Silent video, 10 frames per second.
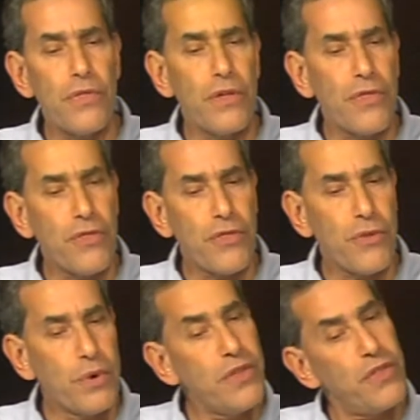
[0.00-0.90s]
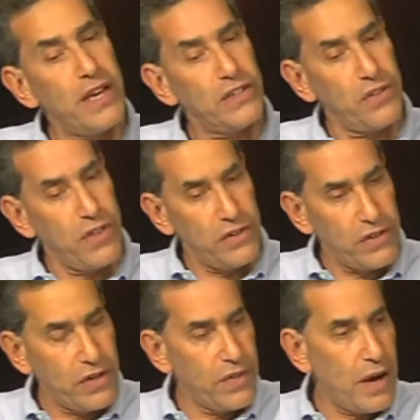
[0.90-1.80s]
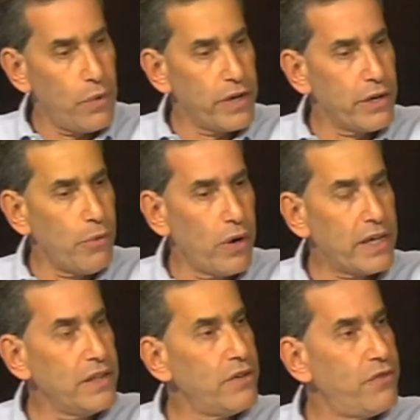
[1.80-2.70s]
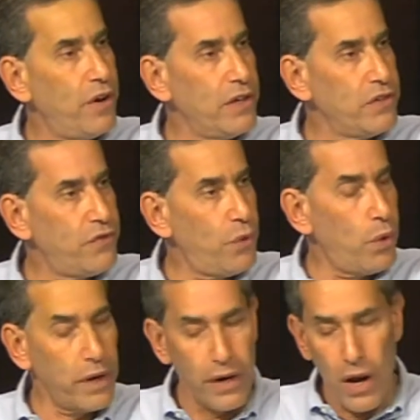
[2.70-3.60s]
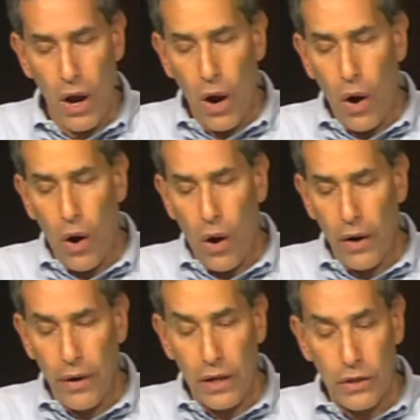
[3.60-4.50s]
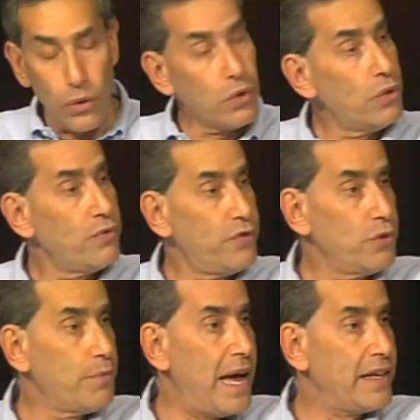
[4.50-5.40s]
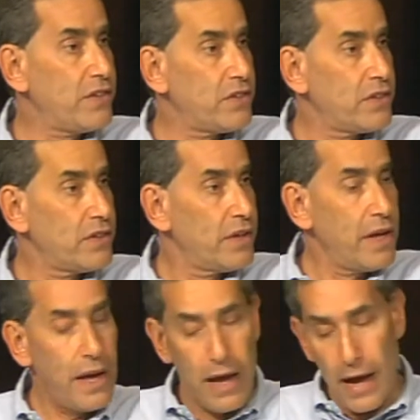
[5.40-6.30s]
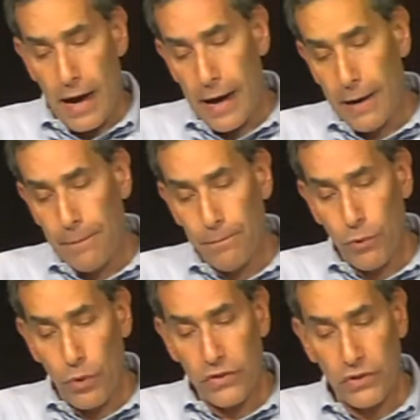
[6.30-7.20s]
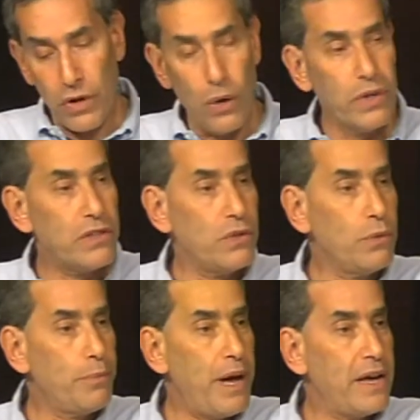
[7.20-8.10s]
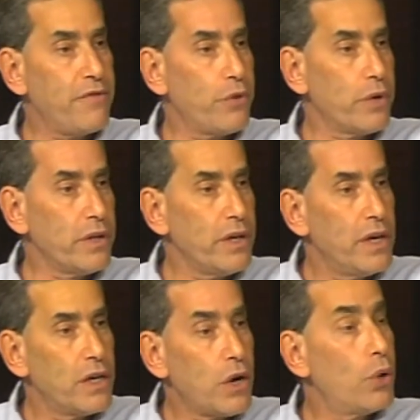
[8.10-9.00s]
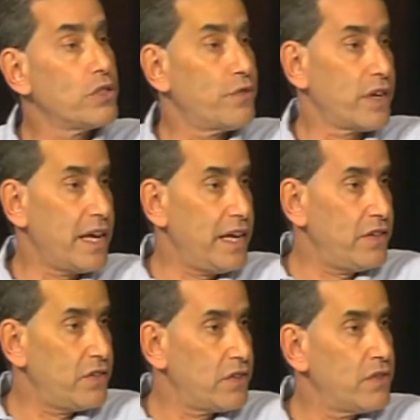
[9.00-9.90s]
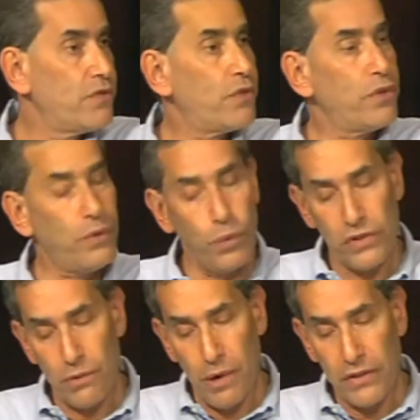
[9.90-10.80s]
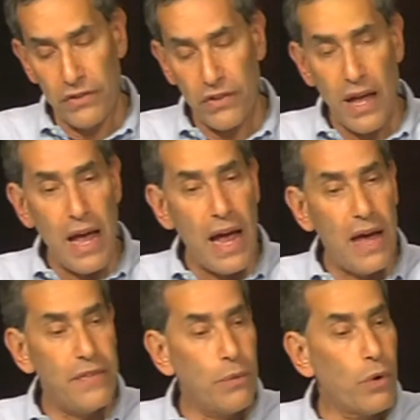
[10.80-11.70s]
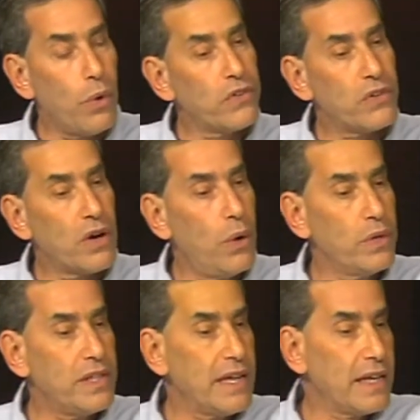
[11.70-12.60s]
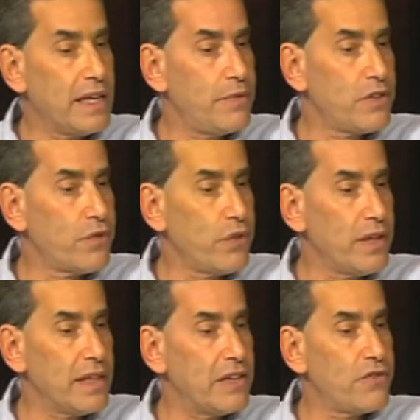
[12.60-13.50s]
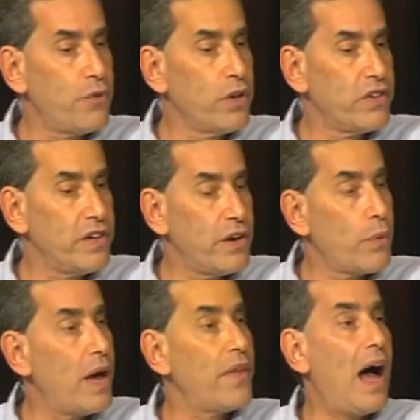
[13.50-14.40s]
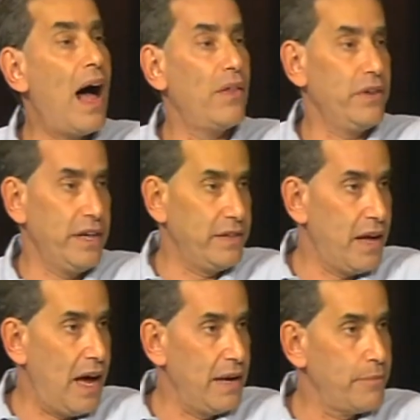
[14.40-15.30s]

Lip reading: The three things this year that we're earmarking the funds for are local food banks. We're also going to pay for coats for kids for the winter months, and then we're also going to get gifts for the less fortunate around the holiday time.